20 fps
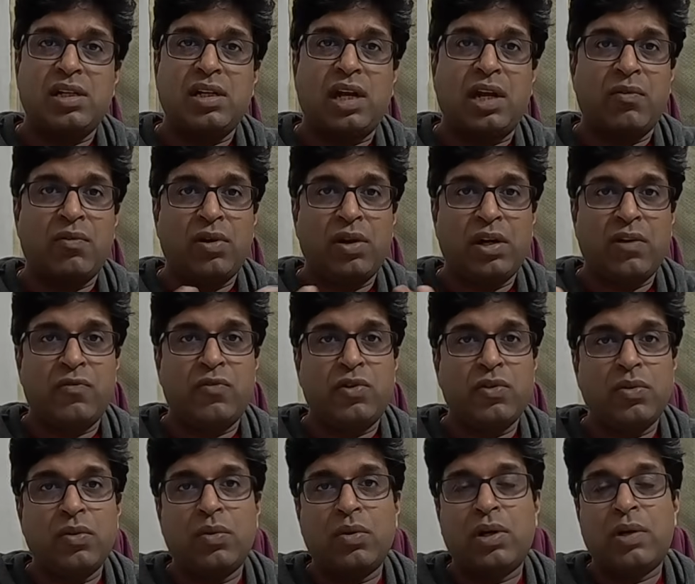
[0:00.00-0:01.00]
I would love
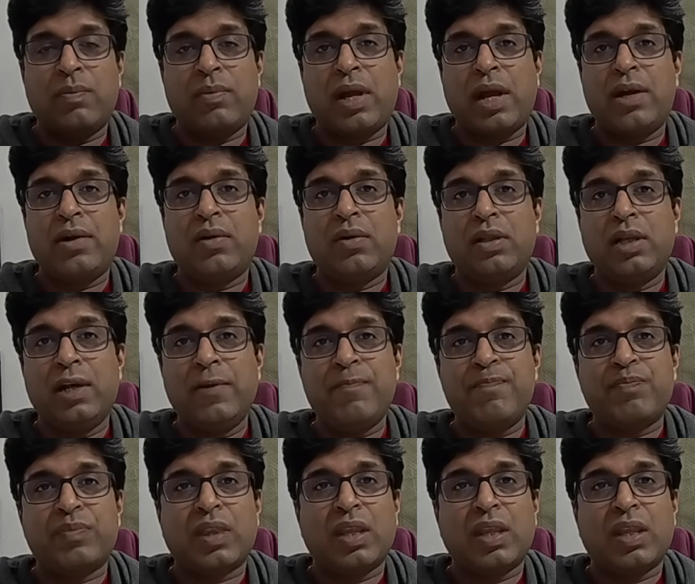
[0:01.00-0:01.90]
to reply to them.